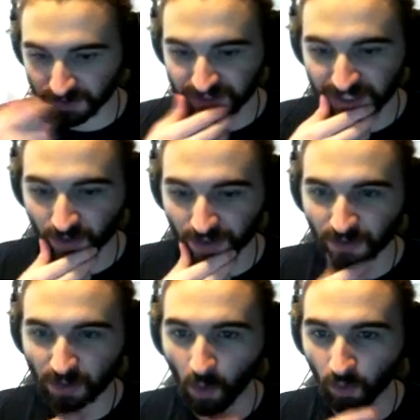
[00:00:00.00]
Still,
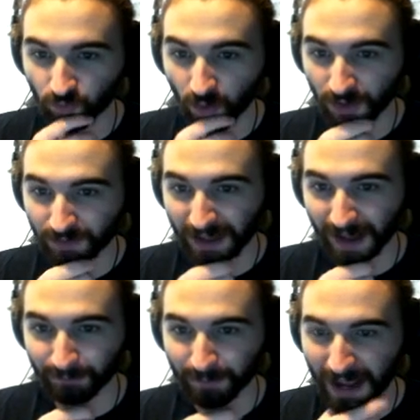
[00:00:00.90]
in the long run,
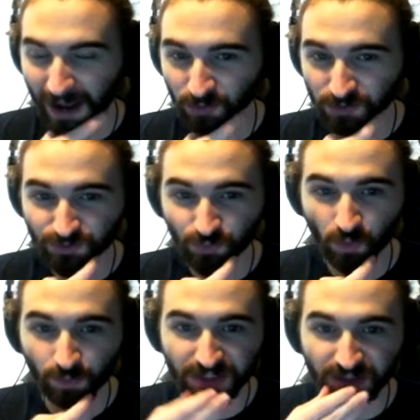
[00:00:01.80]
that power
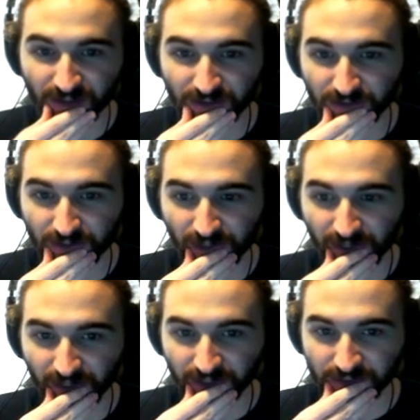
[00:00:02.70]
draw would be
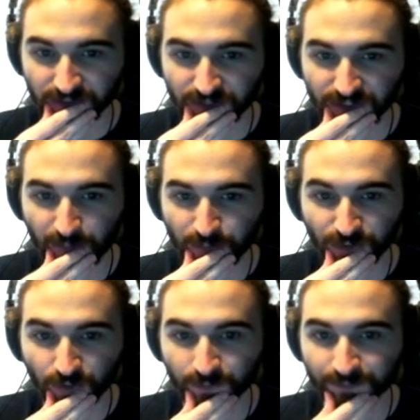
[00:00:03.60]

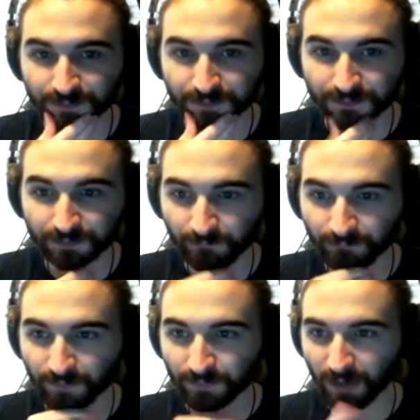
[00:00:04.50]
exceptional.
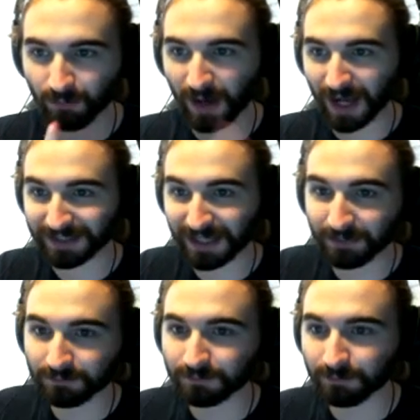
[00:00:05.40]
I'm buying
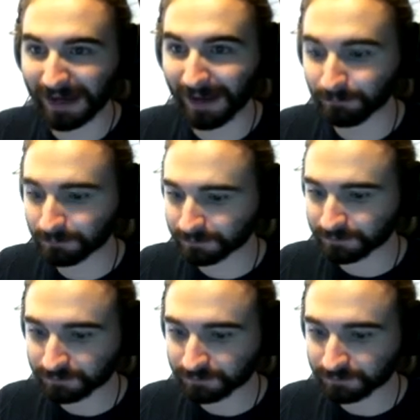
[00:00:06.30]
that. Bam.